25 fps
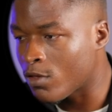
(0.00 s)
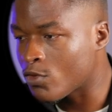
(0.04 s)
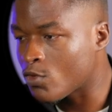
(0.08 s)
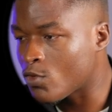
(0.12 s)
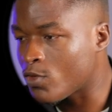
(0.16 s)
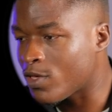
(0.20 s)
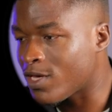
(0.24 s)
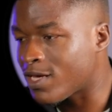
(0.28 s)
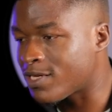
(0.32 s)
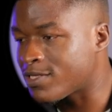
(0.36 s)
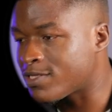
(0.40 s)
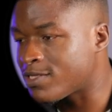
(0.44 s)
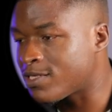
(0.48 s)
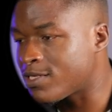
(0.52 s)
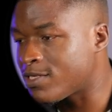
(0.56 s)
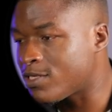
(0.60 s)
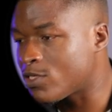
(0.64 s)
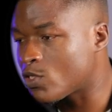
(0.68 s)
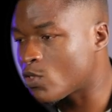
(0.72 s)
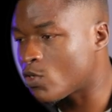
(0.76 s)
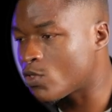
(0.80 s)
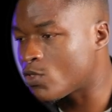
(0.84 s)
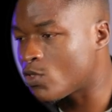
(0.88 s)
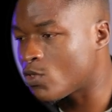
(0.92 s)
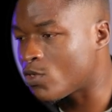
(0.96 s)
So you can see
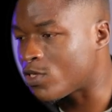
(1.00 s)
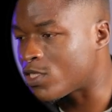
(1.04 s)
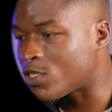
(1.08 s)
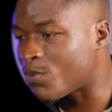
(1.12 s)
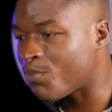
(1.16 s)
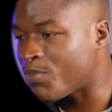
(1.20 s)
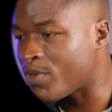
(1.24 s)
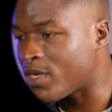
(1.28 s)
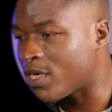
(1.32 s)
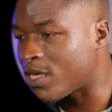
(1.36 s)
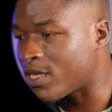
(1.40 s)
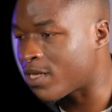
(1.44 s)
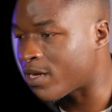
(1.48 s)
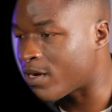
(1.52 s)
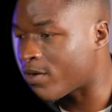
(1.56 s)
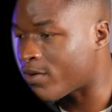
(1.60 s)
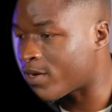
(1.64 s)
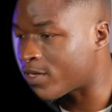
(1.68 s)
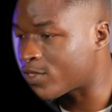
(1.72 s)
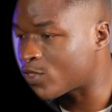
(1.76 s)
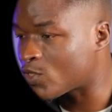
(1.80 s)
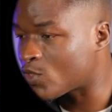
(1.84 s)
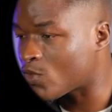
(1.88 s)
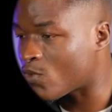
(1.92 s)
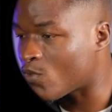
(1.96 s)
this audio is speaking
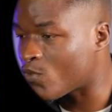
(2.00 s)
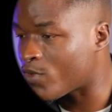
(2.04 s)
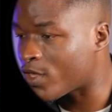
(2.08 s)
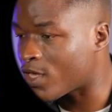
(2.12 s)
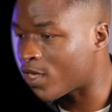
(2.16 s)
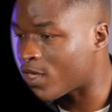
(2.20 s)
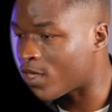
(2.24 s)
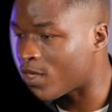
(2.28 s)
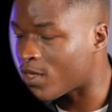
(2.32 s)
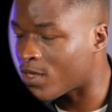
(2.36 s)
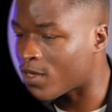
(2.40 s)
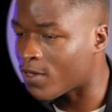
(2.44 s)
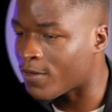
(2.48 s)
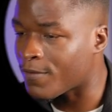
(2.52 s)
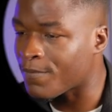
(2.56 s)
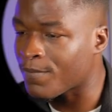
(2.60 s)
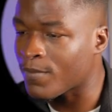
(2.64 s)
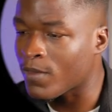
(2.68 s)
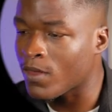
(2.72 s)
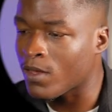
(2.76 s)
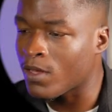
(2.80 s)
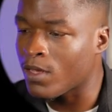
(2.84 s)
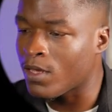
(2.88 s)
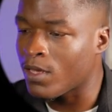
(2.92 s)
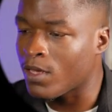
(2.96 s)
around somewhere here,
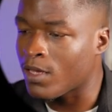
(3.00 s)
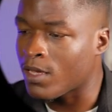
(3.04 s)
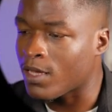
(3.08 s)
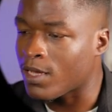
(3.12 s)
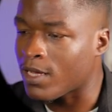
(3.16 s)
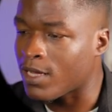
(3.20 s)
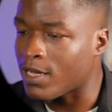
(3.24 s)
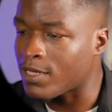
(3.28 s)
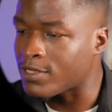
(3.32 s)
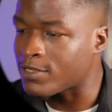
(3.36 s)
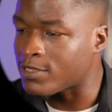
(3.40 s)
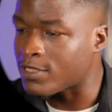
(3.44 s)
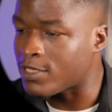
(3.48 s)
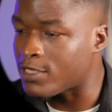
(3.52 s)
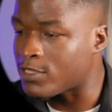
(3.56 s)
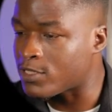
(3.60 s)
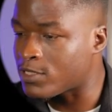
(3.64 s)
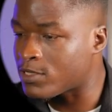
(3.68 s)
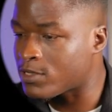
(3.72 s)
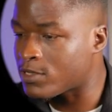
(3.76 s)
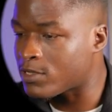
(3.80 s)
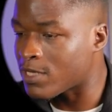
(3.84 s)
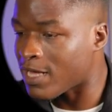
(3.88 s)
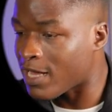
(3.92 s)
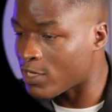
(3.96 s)
and
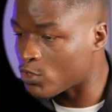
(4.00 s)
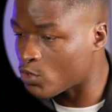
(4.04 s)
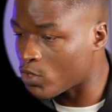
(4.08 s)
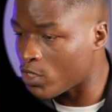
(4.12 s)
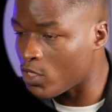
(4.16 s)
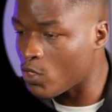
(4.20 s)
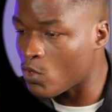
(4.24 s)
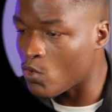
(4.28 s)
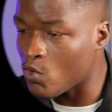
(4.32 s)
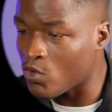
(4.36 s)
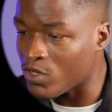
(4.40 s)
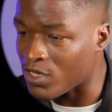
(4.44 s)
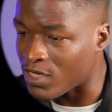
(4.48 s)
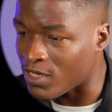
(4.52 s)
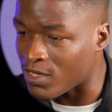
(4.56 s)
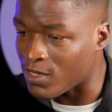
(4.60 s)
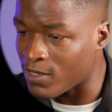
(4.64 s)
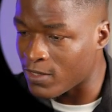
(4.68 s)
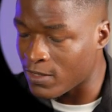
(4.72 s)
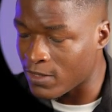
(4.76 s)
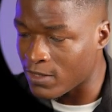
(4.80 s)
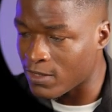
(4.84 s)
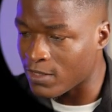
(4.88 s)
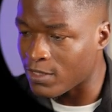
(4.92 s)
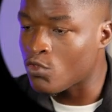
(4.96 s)
it's actually
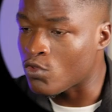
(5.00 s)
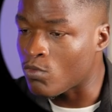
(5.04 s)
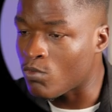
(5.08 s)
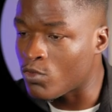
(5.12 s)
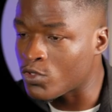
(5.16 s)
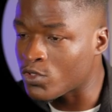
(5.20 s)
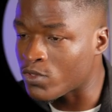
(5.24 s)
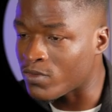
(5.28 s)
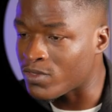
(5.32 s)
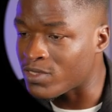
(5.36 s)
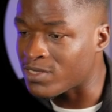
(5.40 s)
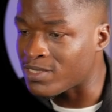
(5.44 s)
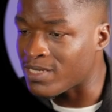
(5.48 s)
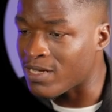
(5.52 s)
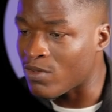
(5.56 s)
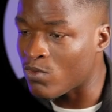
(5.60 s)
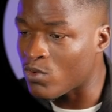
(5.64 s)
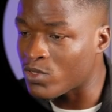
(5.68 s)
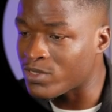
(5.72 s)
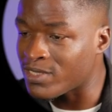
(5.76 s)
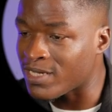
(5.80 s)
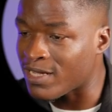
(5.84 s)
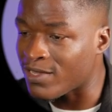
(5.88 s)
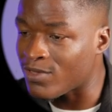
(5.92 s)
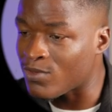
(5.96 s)
okay. So most of the time
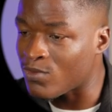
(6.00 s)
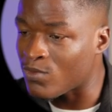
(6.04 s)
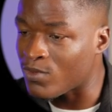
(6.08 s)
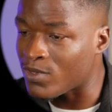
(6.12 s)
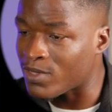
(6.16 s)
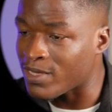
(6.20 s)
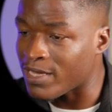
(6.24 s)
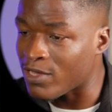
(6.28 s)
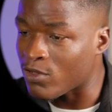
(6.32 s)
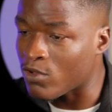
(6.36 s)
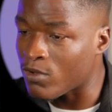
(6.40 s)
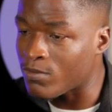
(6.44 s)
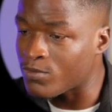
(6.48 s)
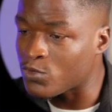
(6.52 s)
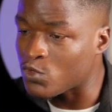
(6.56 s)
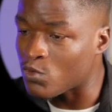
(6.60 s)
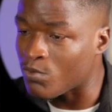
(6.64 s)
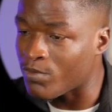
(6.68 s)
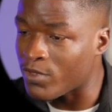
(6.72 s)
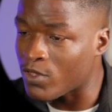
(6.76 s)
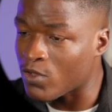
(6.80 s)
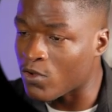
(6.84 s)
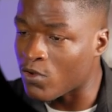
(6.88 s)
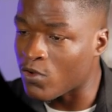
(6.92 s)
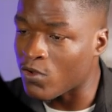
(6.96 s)
what I do is I come to
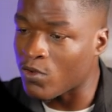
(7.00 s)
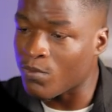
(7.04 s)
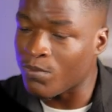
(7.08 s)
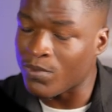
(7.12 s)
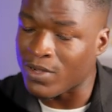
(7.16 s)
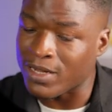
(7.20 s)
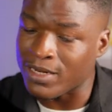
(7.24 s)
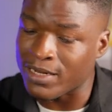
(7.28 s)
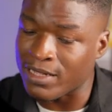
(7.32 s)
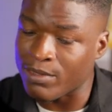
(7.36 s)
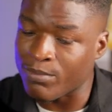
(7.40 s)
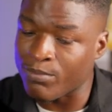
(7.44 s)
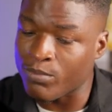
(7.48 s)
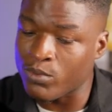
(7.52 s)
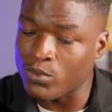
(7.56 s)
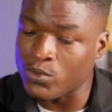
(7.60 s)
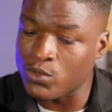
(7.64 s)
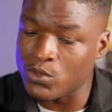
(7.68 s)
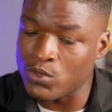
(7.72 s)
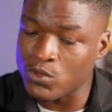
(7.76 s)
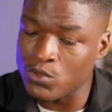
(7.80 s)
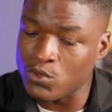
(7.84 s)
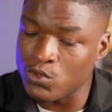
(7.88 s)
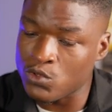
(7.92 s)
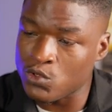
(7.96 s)
makeup and I
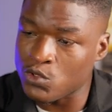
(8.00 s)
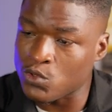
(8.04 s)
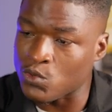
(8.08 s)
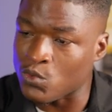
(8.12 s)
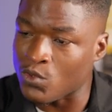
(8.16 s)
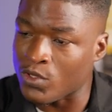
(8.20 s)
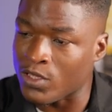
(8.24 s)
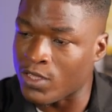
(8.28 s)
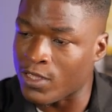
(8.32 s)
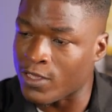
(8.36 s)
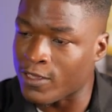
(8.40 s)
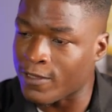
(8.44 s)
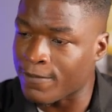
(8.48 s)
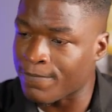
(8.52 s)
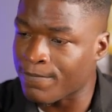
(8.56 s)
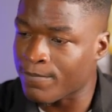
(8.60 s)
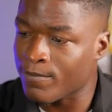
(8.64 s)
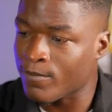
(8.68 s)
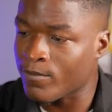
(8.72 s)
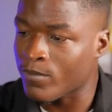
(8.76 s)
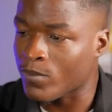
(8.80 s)
put 2 here.